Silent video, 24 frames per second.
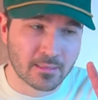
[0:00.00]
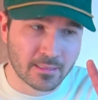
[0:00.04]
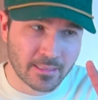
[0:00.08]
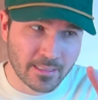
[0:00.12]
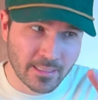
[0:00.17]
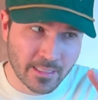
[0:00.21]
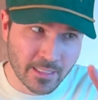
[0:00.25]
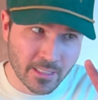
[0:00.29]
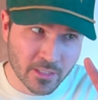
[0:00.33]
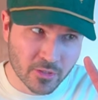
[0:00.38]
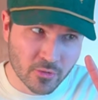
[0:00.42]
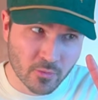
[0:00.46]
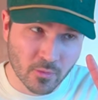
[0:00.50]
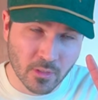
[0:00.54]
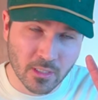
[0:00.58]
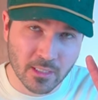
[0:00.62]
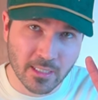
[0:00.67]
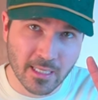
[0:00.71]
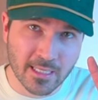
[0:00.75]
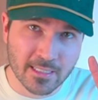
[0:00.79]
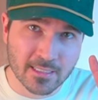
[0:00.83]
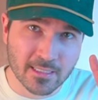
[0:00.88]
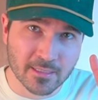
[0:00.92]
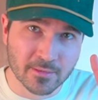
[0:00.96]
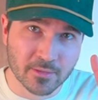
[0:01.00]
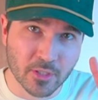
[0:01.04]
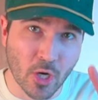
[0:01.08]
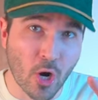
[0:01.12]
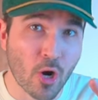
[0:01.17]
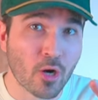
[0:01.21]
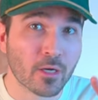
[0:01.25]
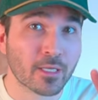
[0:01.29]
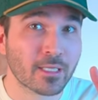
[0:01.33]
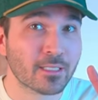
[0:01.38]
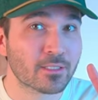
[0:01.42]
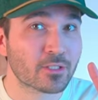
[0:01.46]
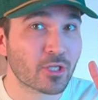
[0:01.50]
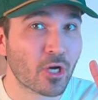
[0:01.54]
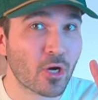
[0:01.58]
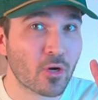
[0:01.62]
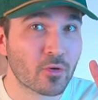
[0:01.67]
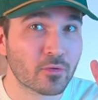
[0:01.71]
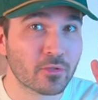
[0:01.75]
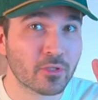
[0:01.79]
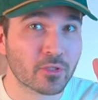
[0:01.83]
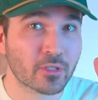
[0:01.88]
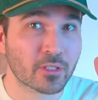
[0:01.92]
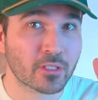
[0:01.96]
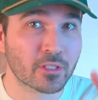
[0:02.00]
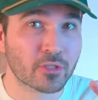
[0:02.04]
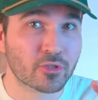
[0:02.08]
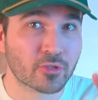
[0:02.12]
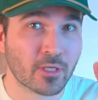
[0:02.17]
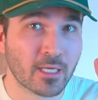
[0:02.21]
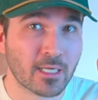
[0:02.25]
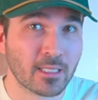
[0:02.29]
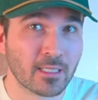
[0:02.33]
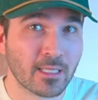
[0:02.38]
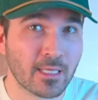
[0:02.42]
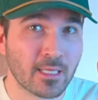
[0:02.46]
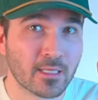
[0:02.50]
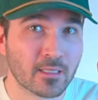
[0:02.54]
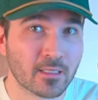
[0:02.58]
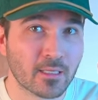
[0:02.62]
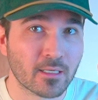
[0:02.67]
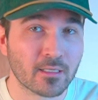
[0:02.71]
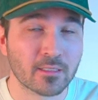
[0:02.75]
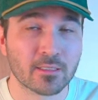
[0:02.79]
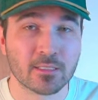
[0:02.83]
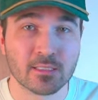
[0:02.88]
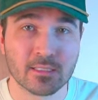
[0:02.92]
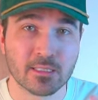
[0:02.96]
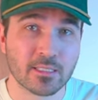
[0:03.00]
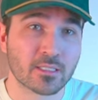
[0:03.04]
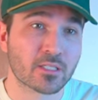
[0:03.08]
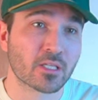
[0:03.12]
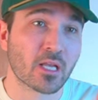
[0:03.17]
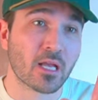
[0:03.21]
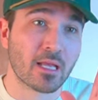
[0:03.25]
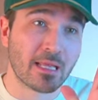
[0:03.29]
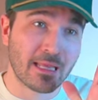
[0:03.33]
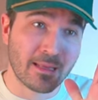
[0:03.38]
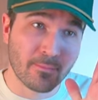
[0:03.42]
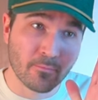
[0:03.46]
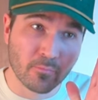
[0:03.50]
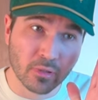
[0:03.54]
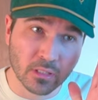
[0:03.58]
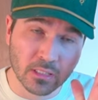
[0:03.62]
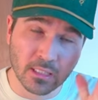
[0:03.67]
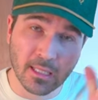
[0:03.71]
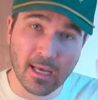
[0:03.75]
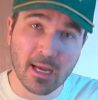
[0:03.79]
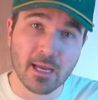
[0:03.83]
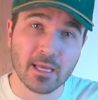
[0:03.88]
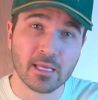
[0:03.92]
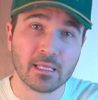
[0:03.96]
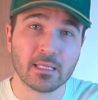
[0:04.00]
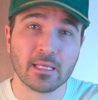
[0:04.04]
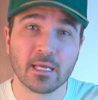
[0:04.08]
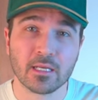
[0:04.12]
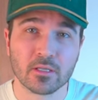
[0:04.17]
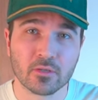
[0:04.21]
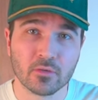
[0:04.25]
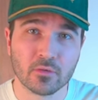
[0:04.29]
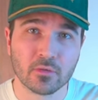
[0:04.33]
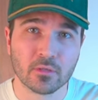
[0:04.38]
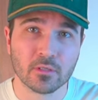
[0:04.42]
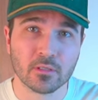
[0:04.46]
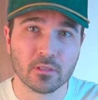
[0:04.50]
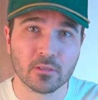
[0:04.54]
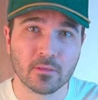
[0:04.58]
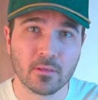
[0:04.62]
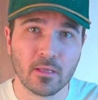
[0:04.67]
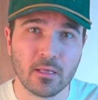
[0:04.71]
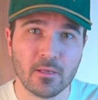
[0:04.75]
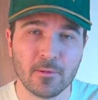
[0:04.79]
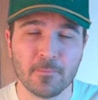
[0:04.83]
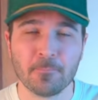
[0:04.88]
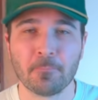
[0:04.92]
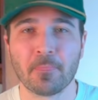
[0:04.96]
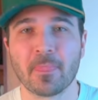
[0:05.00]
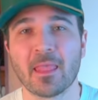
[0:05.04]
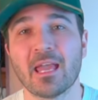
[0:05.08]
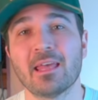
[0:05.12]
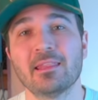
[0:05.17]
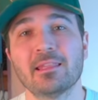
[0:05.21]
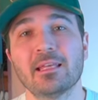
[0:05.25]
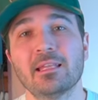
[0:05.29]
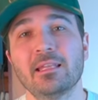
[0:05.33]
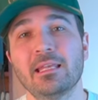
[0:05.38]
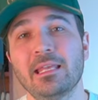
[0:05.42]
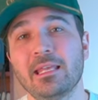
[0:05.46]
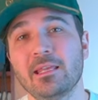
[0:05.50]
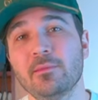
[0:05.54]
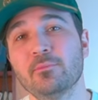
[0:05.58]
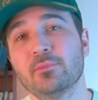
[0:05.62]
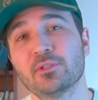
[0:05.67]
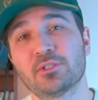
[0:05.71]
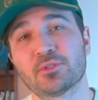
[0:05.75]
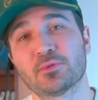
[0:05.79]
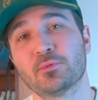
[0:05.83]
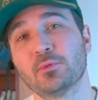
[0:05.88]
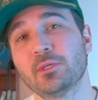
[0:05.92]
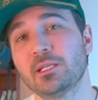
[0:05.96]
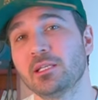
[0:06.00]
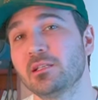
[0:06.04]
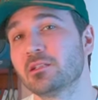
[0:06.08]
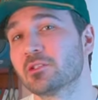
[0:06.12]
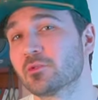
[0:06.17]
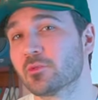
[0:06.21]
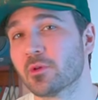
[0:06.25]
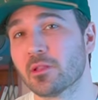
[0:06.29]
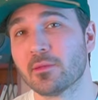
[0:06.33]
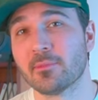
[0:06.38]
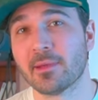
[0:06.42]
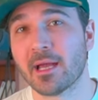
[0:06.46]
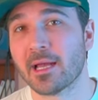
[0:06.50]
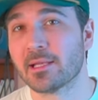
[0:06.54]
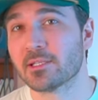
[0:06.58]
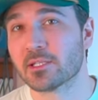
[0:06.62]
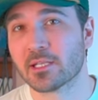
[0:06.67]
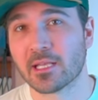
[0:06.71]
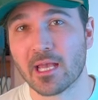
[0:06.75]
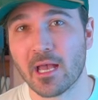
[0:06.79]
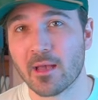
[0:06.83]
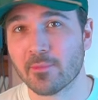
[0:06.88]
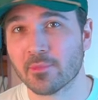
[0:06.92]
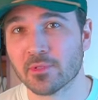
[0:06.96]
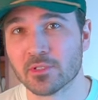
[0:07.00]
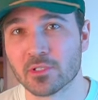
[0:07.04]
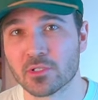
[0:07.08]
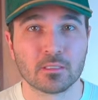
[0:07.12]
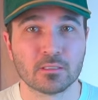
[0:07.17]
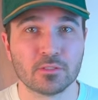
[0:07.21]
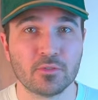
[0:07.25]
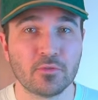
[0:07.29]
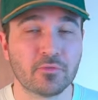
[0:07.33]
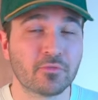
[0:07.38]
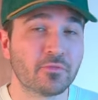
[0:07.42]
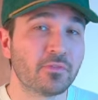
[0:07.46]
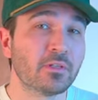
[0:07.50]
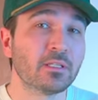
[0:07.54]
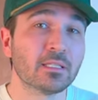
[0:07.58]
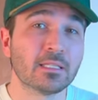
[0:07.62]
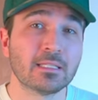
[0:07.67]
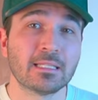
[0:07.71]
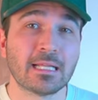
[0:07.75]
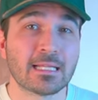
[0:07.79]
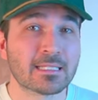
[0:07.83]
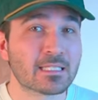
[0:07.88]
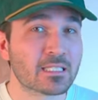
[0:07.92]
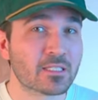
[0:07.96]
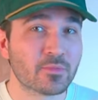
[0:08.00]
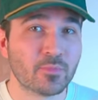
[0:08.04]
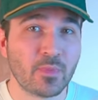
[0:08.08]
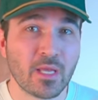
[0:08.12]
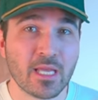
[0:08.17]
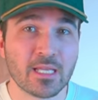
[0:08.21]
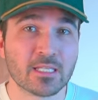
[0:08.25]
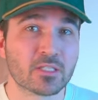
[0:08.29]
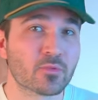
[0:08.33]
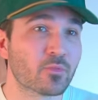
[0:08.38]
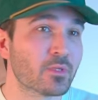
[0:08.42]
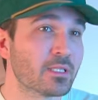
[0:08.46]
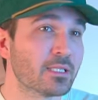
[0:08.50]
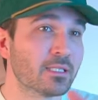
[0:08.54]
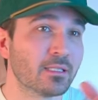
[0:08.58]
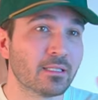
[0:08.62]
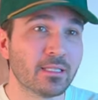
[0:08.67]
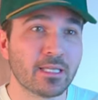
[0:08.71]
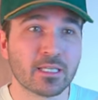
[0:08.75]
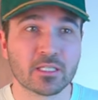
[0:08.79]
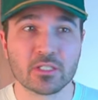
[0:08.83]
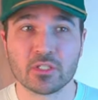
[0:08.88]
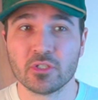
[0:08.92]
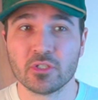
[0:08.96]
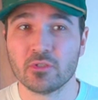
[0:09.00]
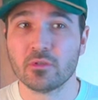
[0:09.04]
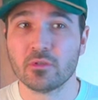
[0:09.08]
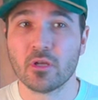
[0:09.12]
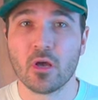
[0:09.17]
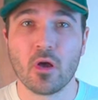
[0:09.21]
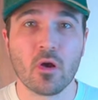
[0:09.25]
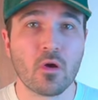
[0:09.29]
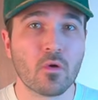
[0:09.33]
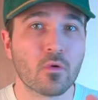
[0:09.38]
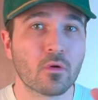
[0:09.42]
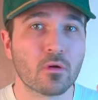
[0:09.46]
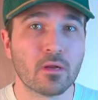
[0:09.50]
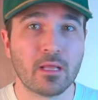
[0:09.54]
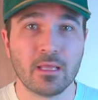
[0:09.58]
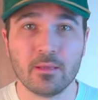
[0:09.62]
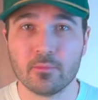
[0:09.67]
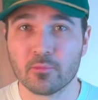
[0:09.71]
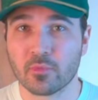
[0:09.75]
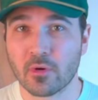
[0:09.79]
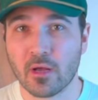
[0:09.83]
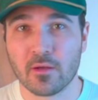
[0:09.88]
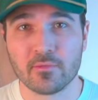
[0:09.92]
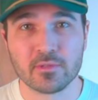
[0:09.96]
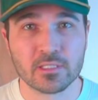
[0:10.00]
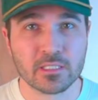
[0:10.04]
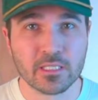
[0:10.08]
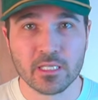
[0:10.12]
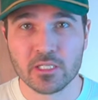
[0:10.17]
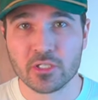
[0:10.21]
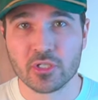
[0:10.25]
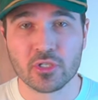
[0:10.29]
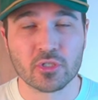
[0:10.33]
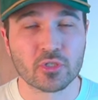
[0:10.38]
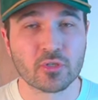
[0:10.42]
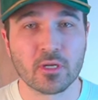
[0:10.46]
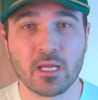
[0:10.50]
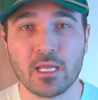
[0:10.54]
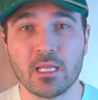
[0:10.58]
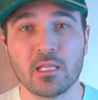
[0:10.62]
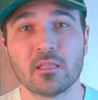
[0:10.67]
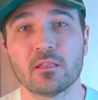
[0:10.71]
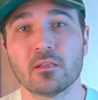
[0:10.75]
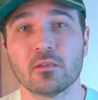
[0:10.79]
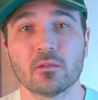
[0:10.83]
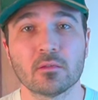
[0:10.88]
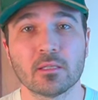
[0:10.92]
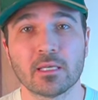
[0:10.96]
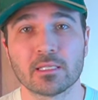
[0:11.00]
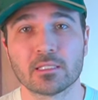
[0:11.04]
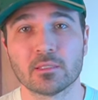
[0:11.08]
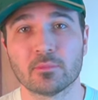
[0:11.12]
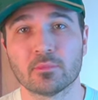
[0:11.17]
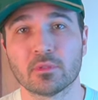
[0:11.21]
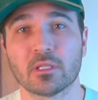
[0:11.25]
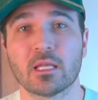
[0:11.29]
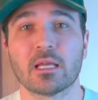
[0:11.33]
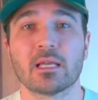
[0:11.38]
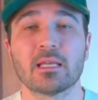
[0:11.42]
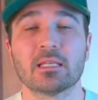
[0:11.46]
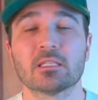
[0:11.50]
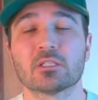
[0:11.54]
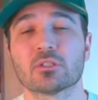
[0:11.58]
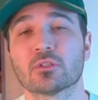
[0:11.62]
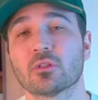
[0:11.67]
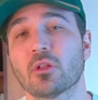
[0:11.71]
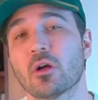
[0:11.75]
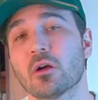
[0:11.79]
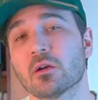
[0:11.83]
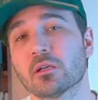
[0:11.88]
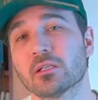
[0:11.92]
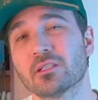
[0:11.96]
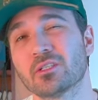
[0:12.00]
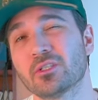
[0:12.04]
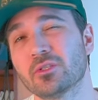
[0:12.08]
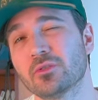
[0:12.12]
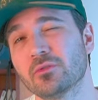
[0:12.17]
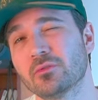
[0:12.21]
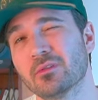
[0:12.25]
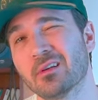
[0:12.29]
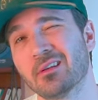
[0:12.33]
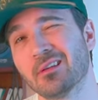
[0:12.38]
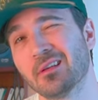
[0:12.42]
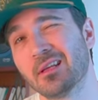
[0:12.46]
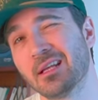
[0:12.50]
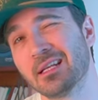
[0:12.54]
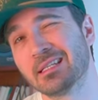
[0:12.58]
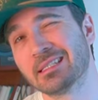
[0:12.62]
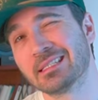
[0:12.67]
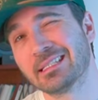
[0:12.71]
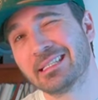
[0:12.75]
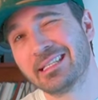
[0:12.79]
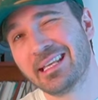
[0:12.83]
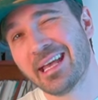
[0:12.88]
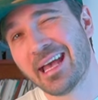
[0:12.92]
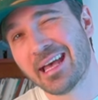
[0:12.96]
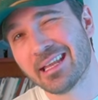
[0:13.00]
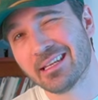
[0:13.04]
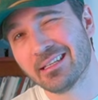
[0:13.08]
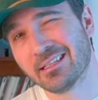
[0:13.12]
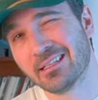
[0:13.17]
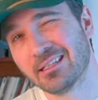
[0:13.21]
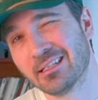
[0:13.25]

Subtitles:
Each one has a target tone you're going to try to land on because it's implying that chord. And then in between is where the magic happens. You fill in that space with licks you know or improvisations or anything you'd like to play as long as you get